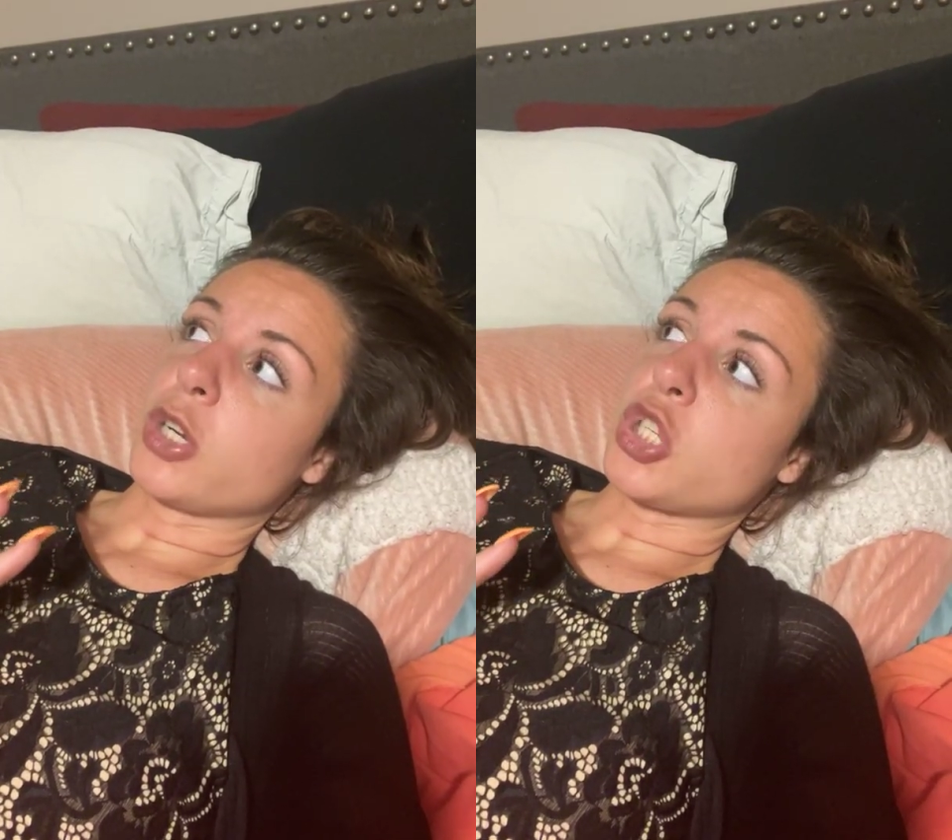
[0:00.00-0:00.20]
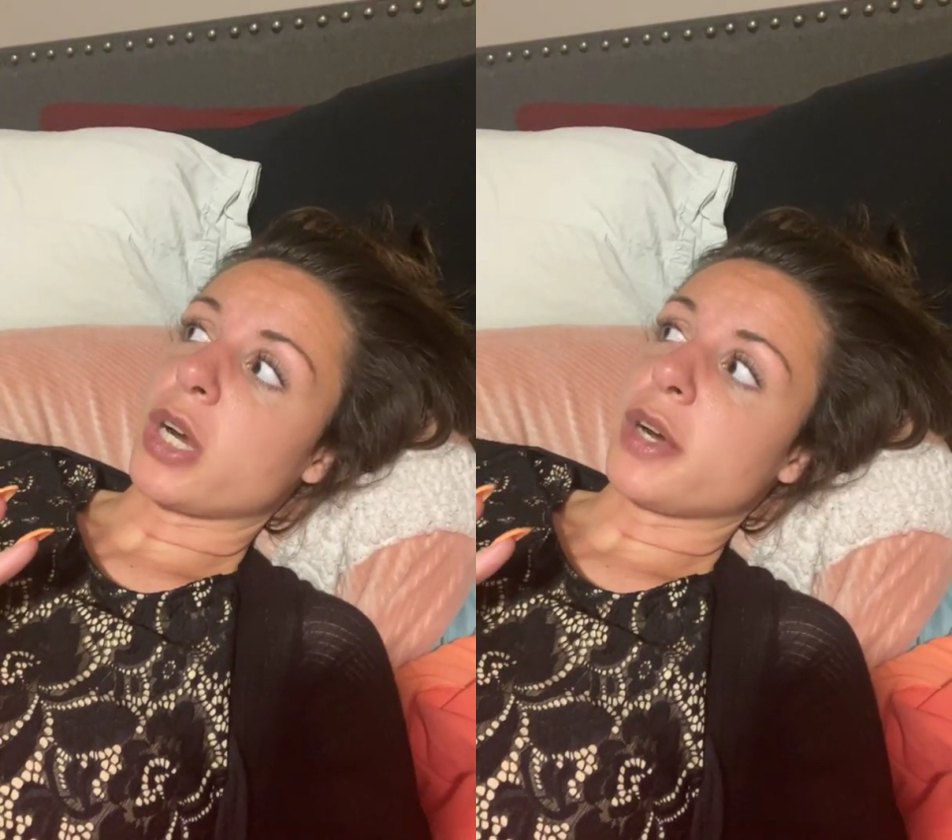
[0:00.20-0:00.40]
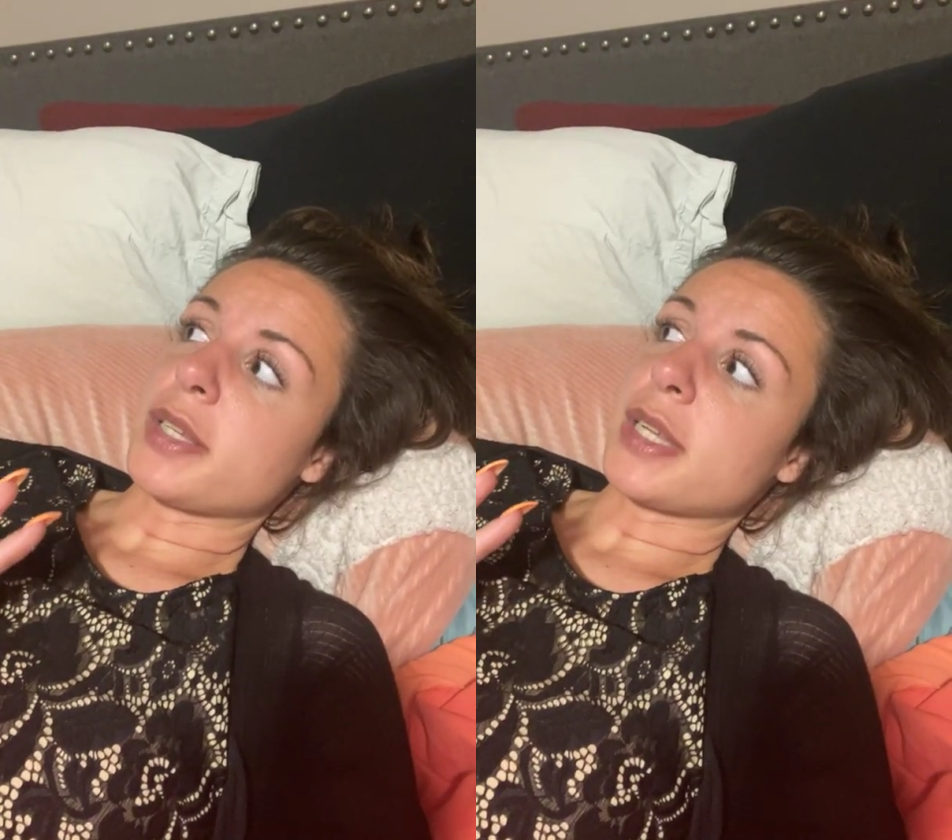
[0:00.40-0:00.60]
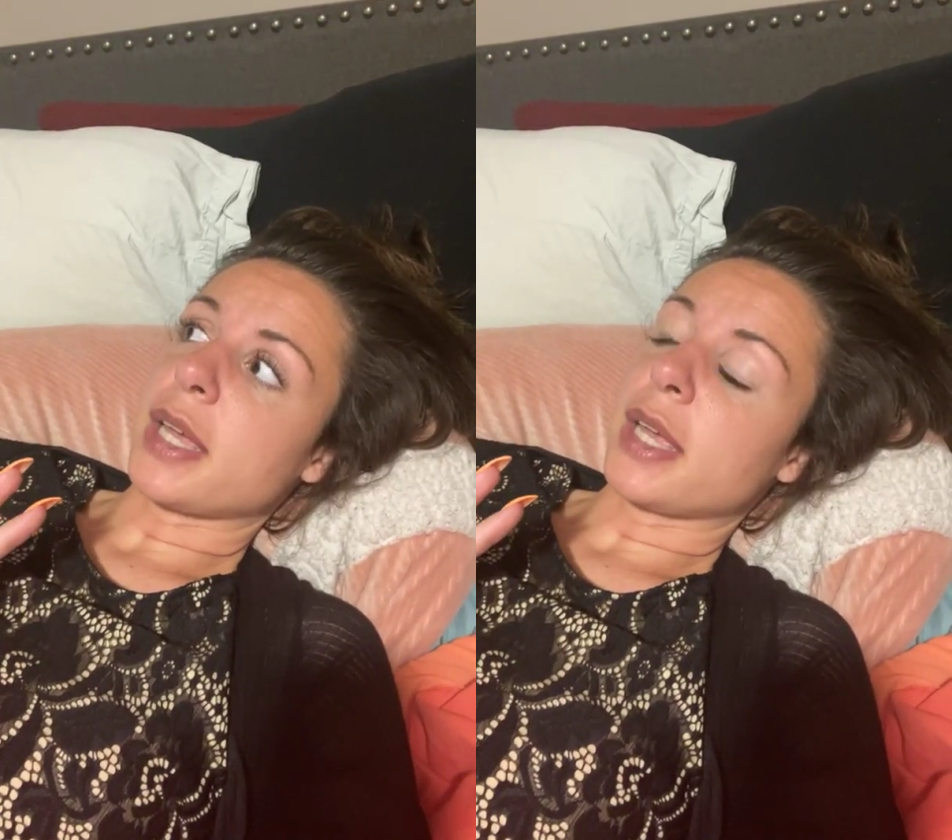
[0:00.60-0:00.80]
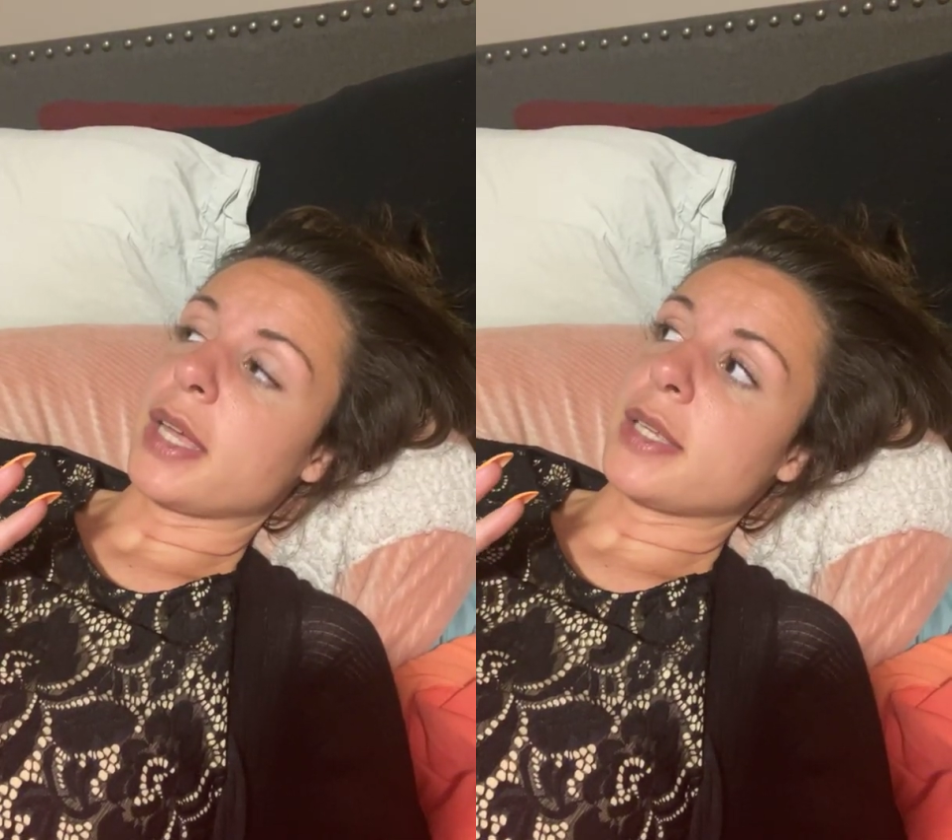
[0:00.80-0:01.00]
to share
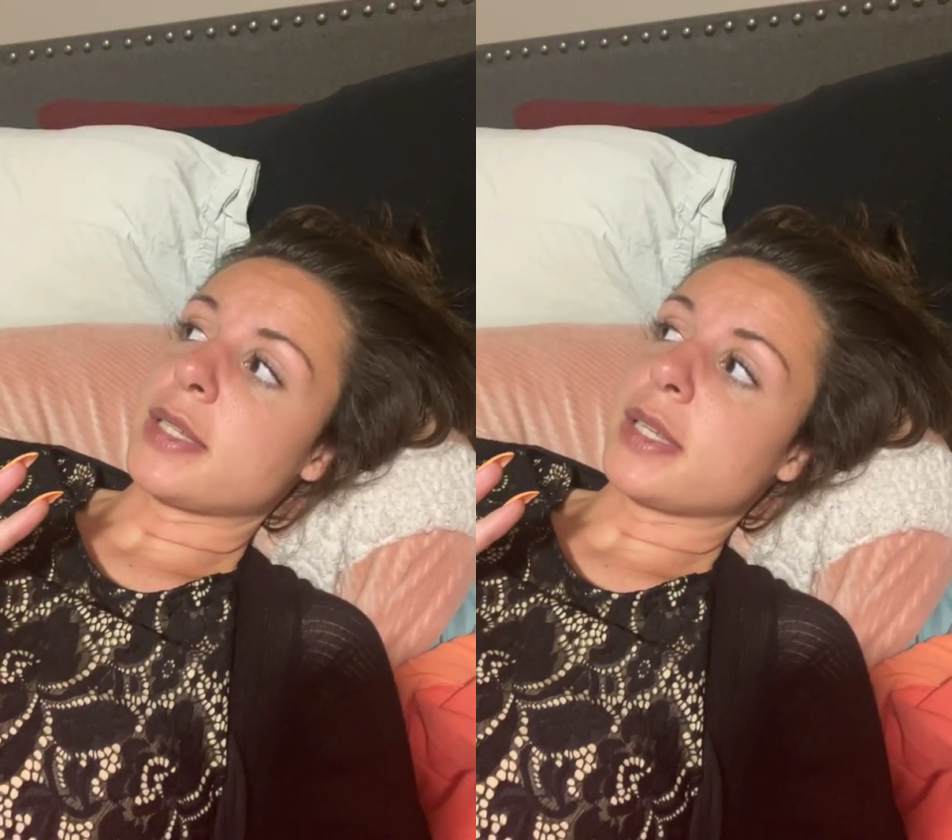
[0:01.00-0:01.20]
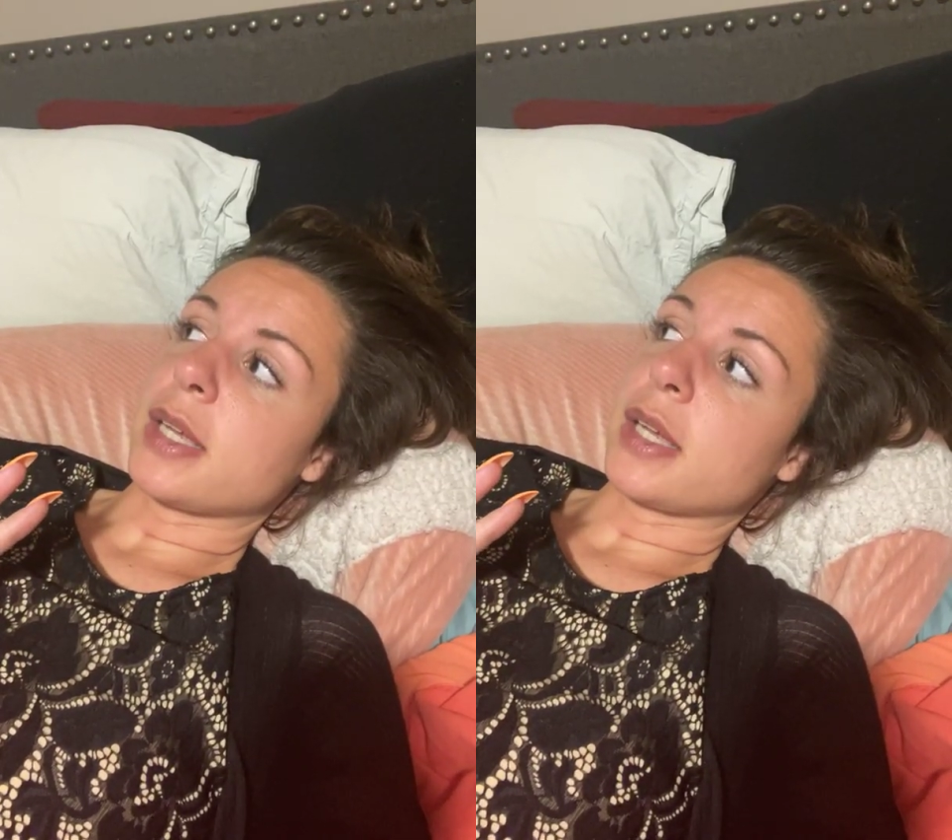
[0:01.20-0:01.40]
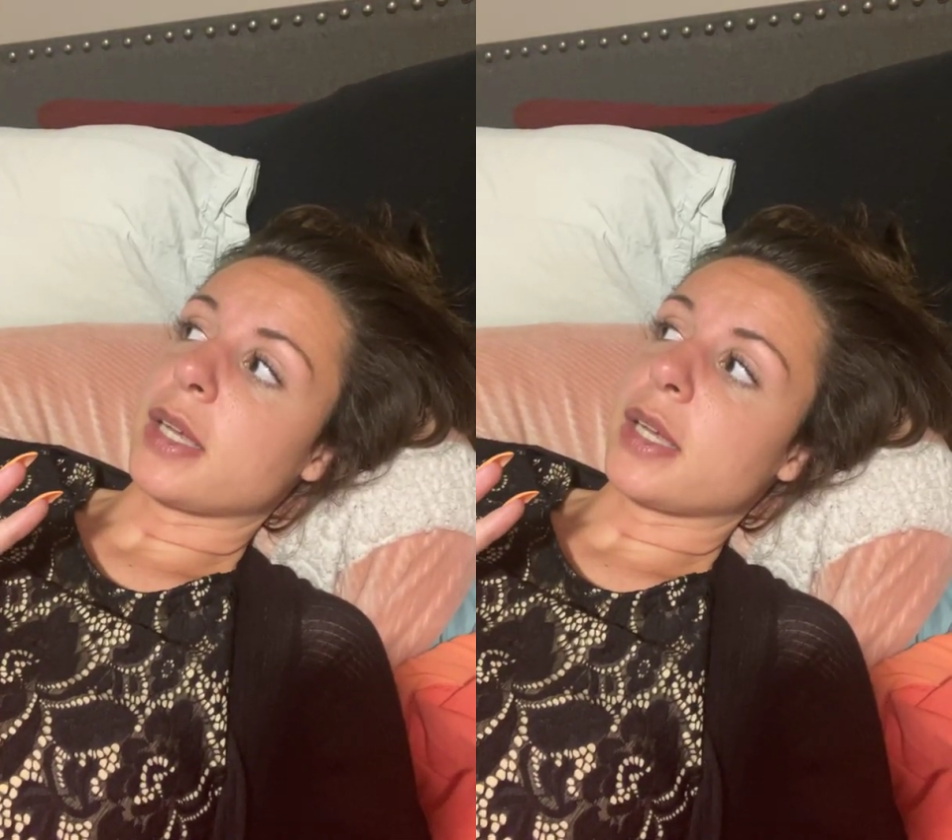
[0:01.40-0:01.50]
is